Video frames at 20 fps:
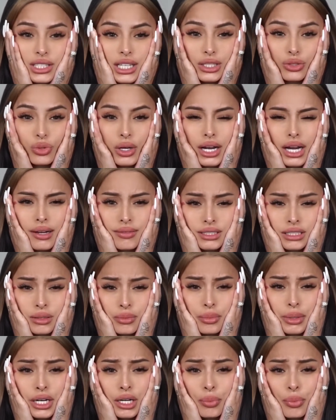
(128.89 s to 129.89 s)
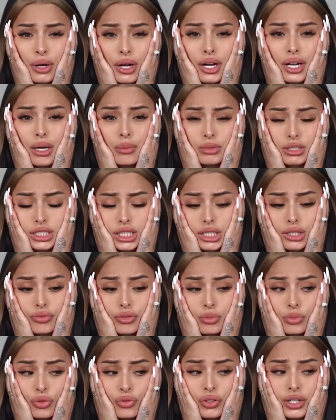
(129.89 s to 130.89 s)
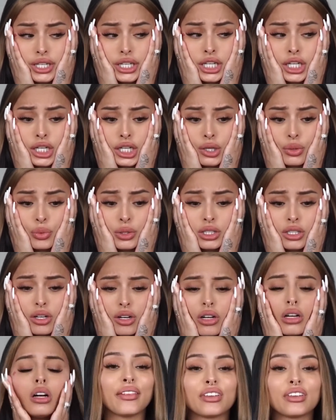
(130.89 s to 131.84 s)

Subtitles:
That's why I have some makeup on. I'm just gonna remove it here with y'all.